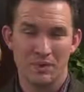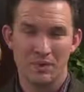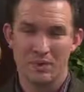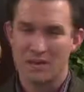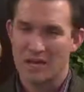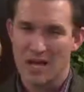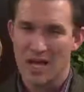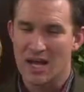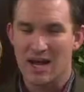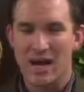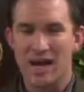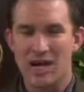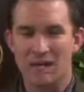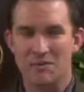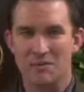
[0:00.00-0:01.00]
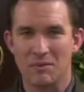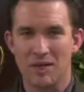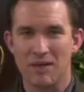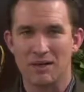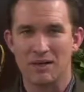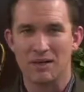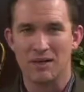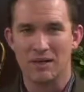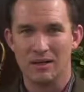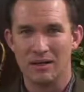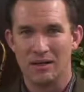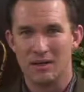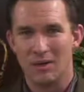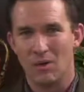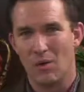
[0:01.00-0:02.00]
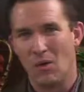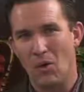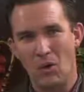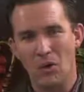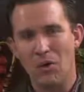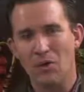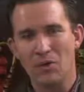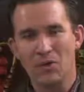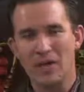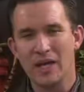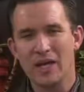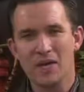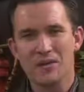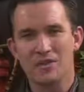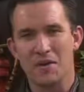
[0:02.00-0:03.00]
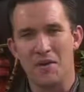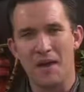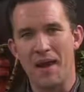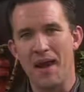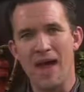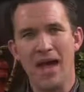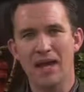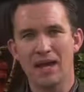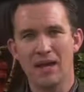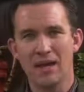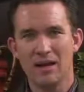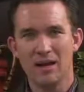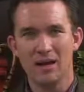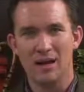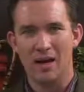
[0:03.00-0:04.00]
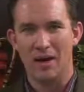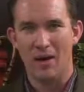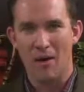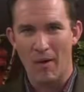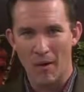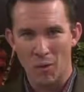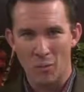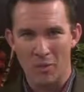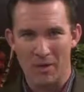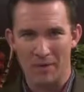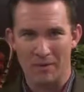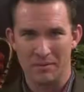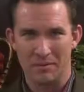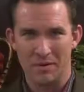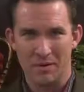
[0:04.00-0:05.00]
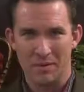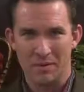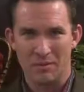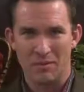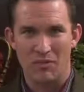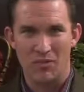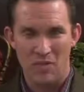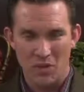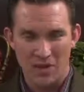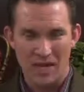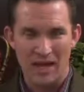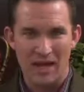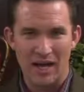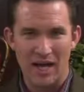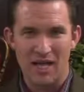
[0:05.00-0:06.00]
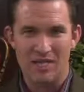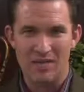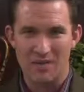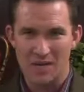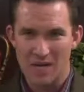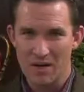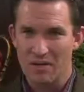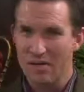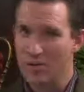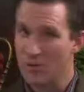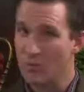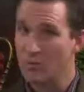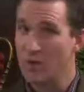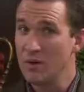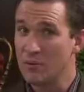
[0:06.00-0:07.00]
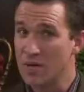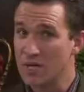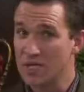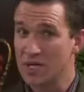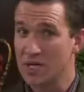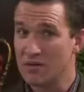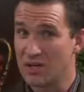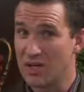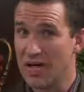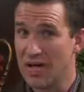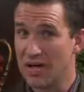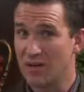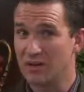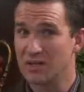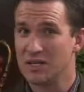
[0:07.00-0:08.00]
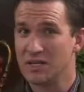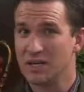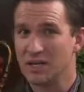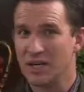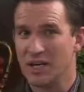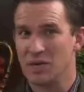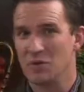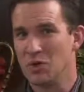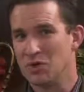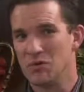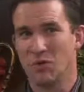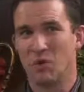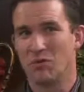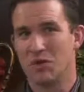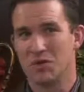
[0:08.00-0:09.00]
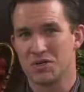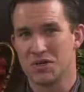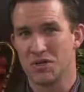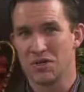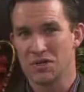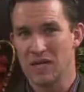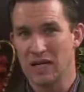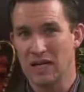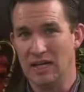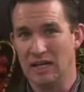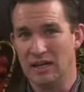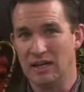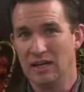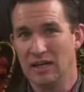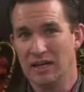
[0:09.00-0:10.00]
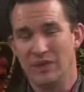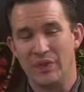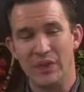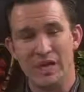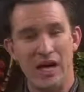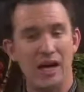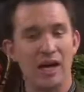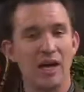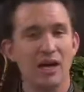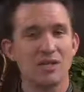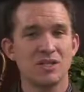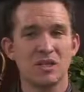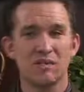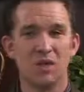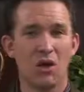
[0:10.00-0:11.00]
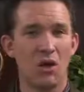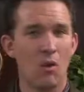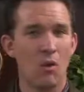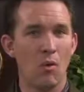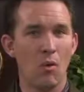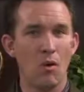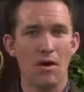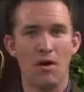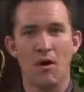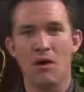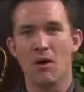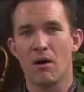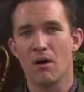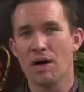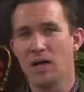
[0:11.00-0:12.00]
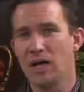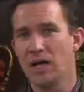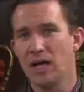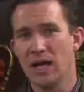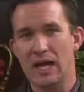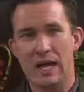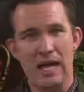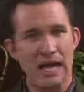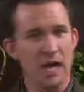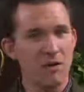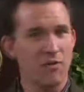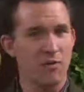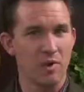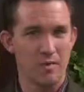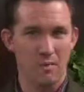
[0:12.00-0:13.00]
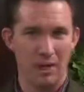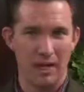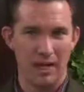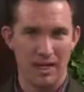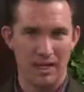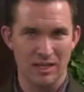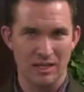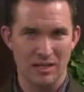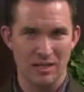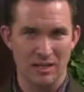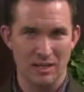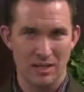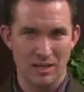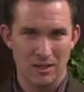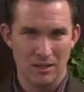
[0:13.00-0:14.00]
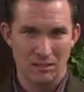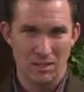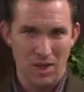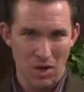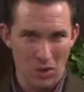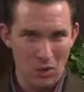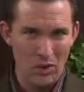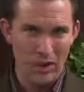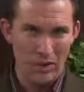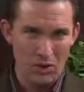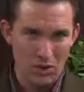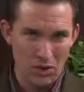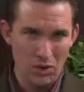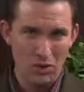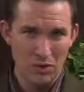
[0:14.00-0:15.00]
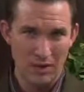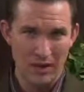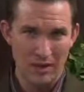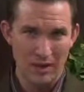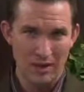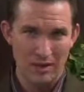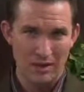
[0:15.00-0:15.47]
you can't hide it from God. All things are naked and open before the eyes of Him with whom we must give an account. Hebrews 4, verse 13. The eyes of the Lord are in every place, beholding the good